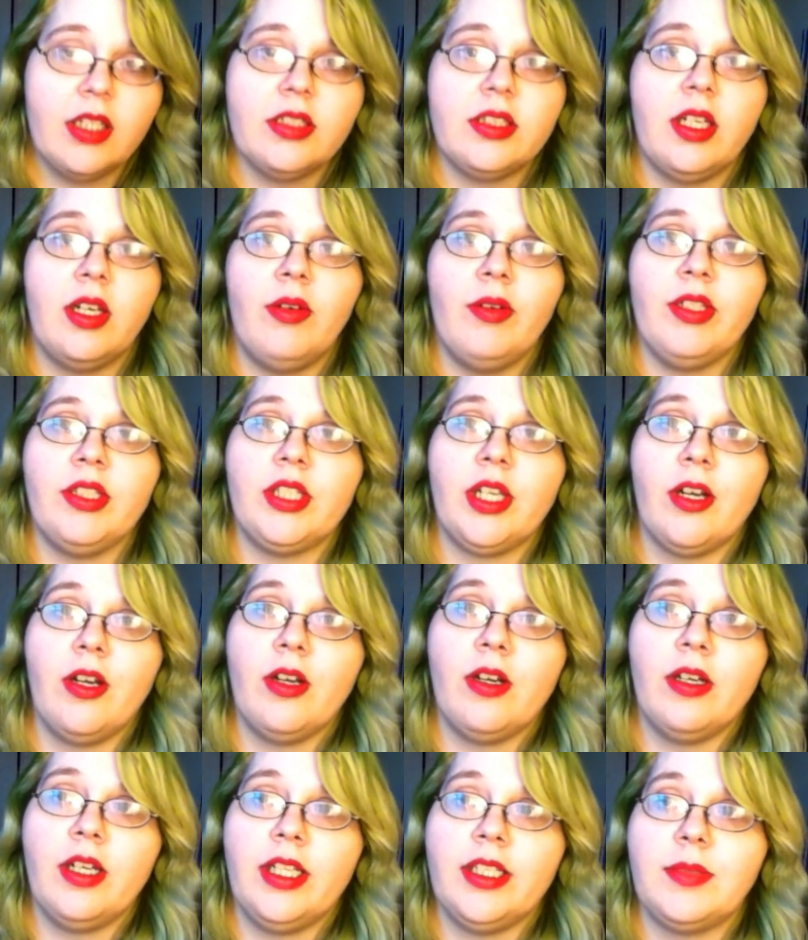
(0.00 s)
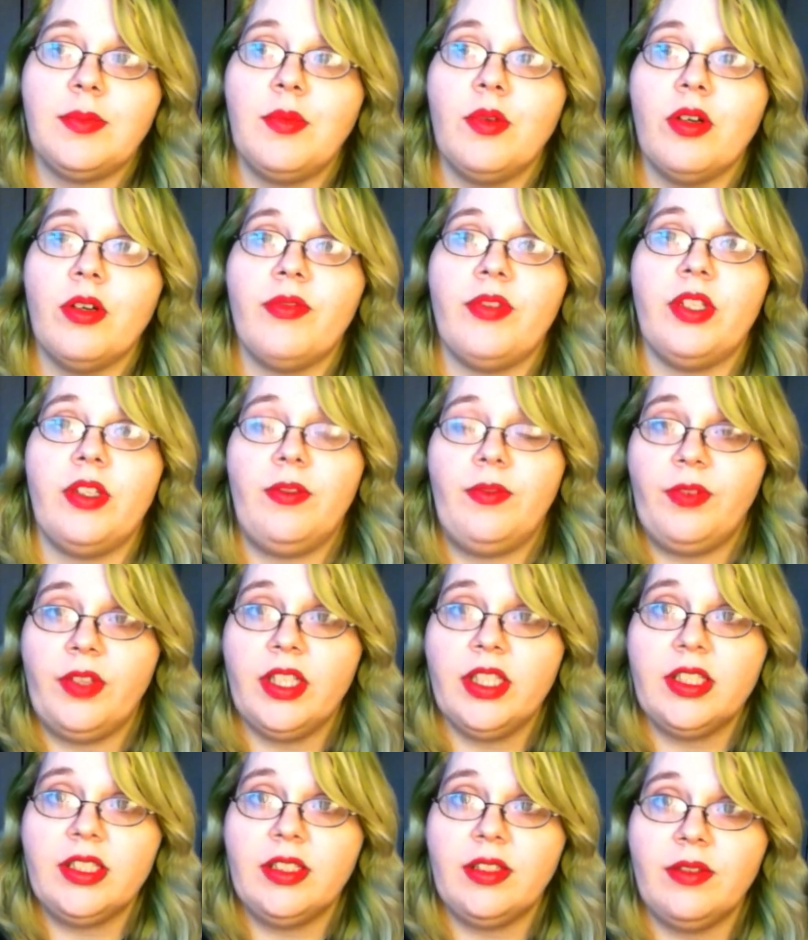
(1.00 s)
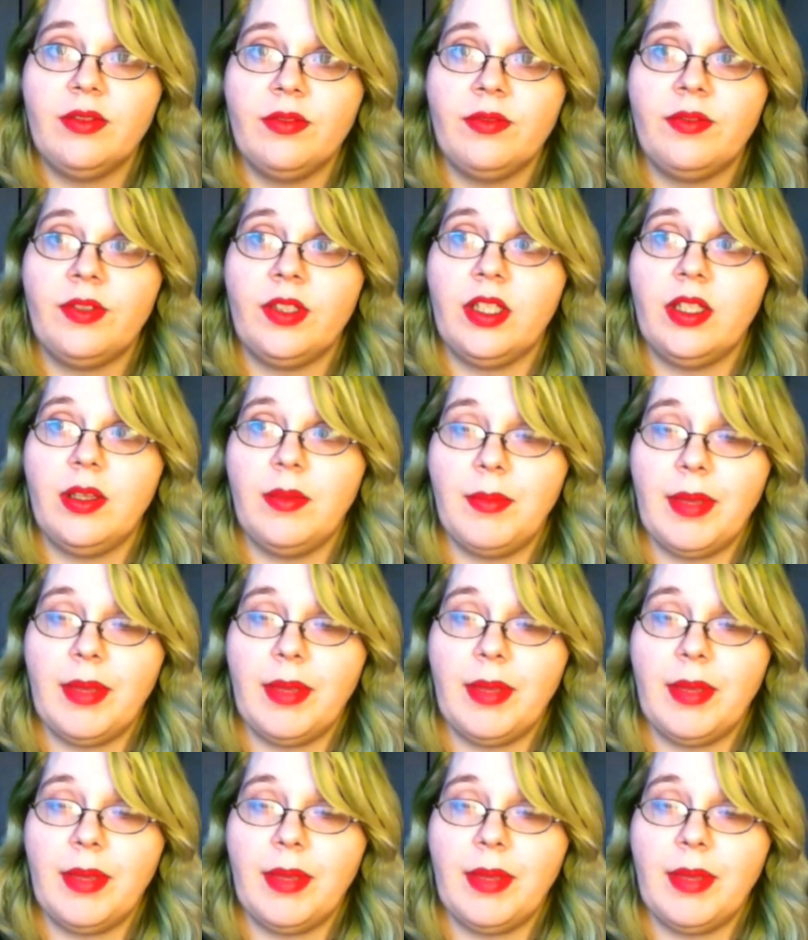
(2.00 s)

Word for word: so in turn, it's more of a defensive